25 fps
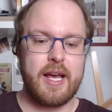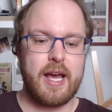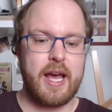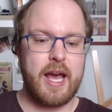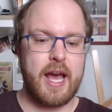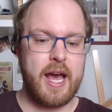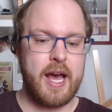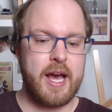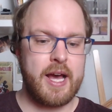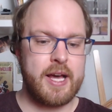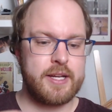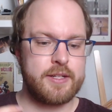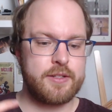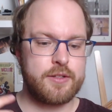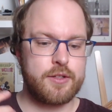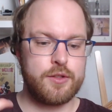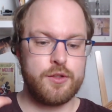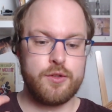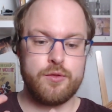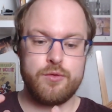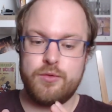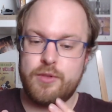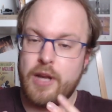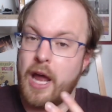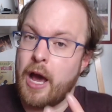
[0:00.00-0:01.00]
and
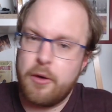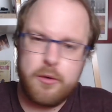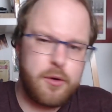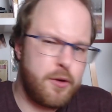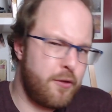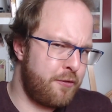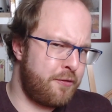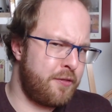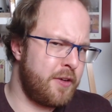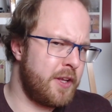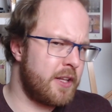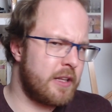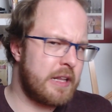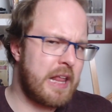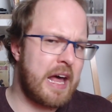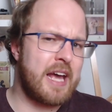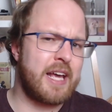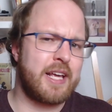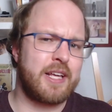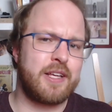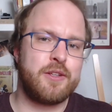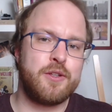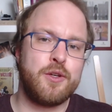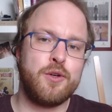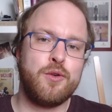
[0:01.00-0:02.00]
now you feel
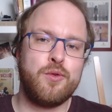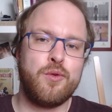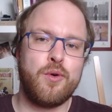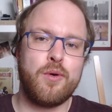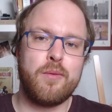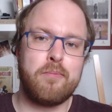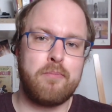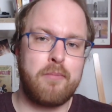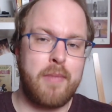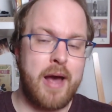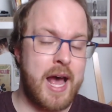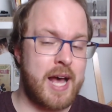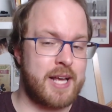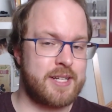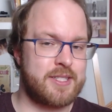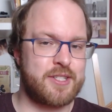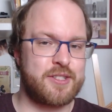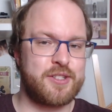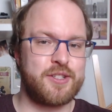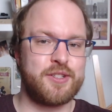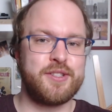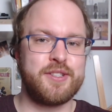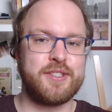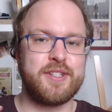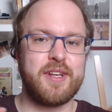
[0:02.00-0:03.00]
like you
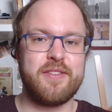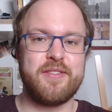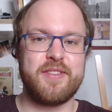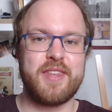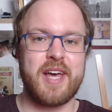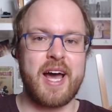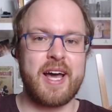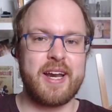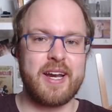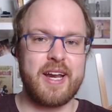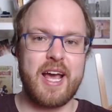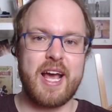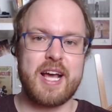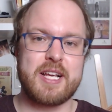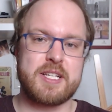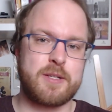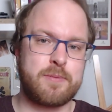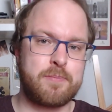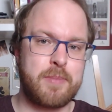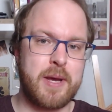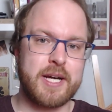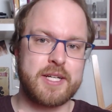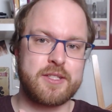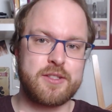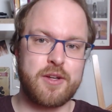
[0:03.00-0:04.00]
mastered that
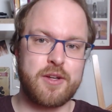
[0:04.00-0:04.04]
aspect